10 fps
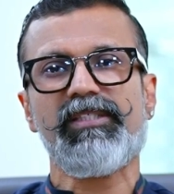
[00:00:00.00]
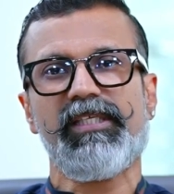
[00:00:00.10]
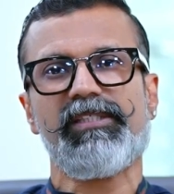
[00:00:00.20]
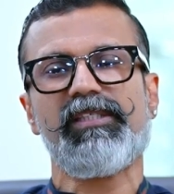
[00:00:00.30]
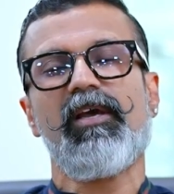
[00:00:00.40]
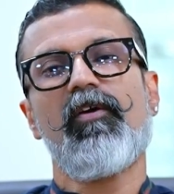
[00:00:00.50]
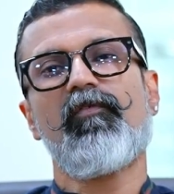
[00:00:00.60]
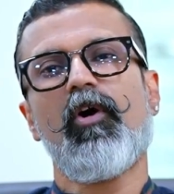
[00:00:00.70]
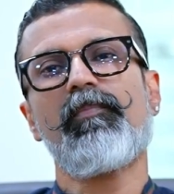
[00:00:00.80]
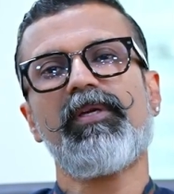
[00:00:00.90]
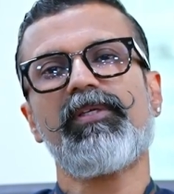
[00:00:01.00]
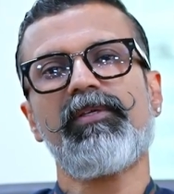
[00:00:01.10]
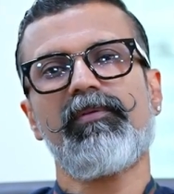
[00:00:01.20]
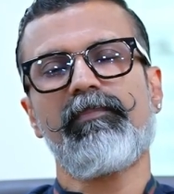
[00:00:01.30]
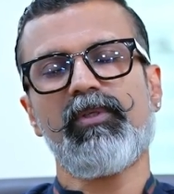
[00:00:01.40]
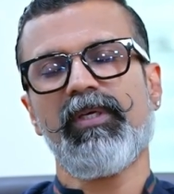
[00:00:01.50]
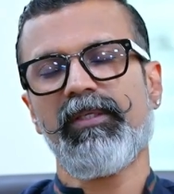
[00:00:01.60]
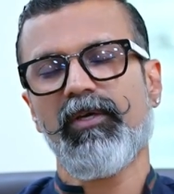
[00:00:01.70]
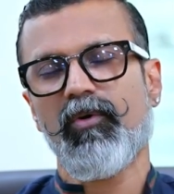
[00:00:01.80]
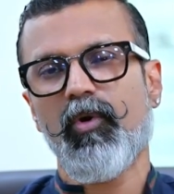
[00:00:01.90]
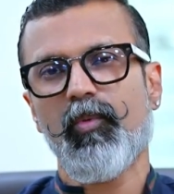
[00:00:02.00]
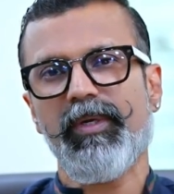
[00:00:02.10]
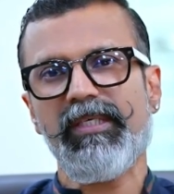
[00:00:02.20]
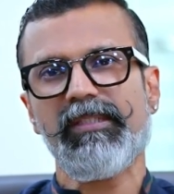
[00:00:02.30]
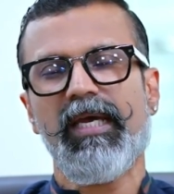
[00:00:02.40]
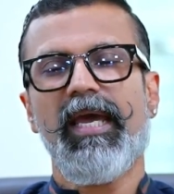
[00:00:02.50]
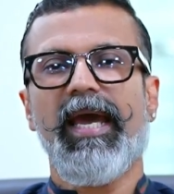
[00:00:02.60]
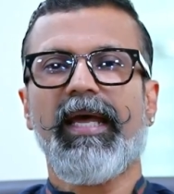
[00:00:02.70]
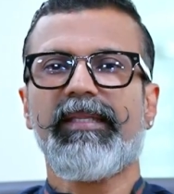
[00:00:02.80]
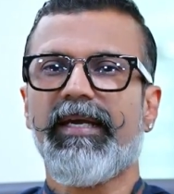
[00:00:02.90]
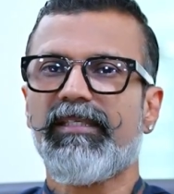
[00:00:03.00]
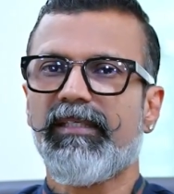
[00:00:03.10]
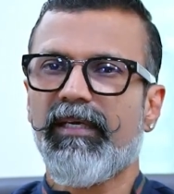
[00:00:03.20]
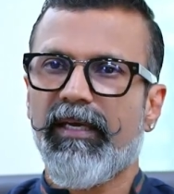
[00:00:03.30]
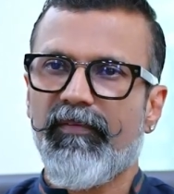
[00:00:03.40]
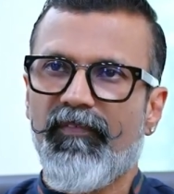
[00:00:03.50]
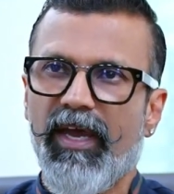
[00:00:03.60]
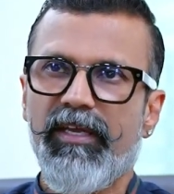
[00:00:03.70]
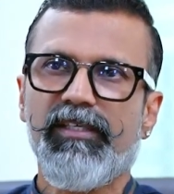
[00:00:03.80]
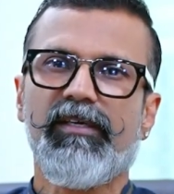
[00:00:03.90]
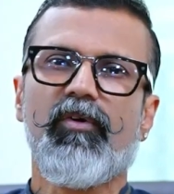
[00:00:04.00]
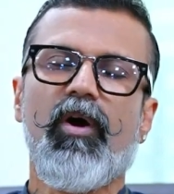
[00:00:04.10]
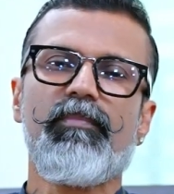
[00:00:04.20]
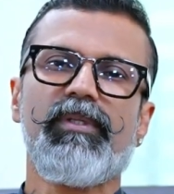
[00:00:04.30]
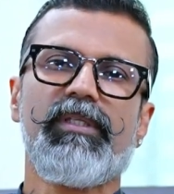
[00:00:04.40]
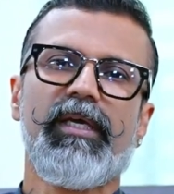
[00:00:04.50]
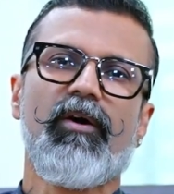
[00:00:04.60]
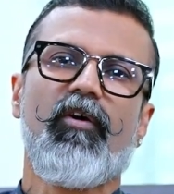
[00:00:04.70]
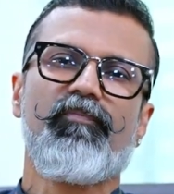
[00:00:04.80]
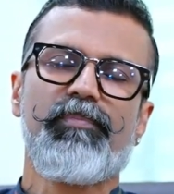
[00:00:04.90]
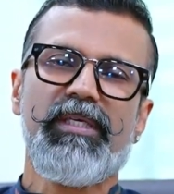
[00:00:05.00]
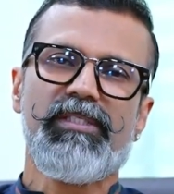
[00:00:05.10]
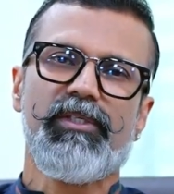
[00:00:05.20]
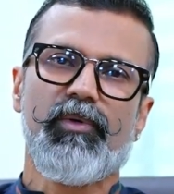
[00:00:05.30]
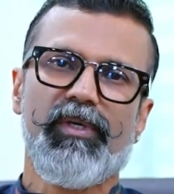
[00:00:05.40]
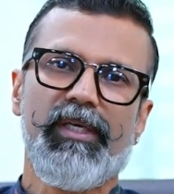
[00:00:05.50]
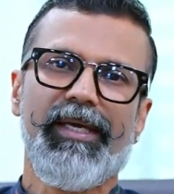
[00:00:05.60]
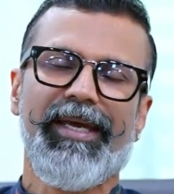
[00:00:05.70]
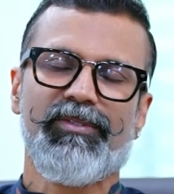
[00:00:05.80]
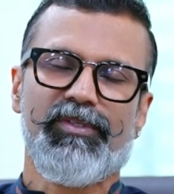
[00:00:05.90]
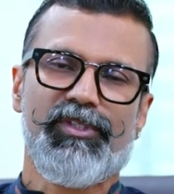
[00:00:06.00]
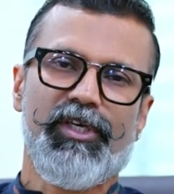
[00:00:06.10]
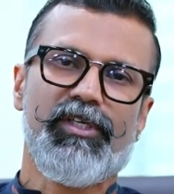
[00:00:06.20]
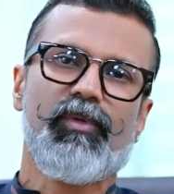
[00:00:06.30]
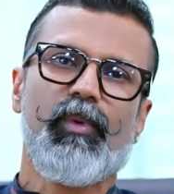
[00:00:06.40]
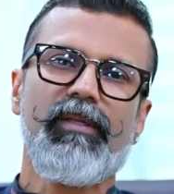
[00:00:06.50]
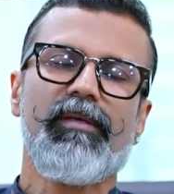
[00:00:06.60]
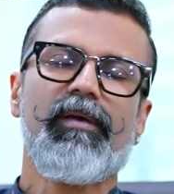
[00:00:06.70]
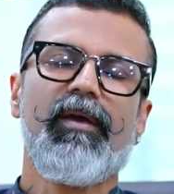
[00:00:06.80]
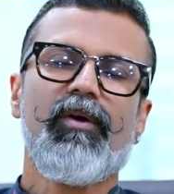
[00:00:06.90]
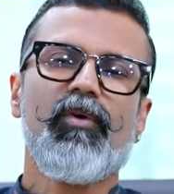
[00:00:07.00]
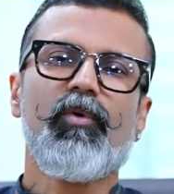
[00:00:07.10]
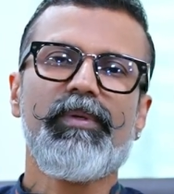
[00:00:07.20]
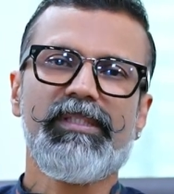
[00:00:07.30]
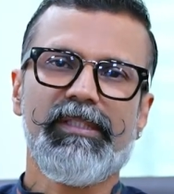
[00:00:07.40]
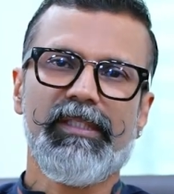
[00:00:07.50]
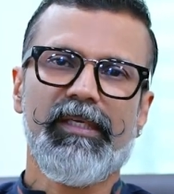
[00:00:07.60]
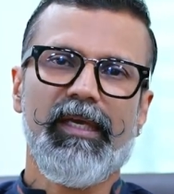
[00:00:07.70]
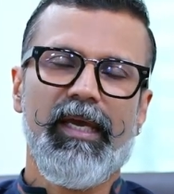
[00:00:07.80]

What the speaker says: cyst form in your ovaries, and that is a very common thing of PCOD associated with obesity.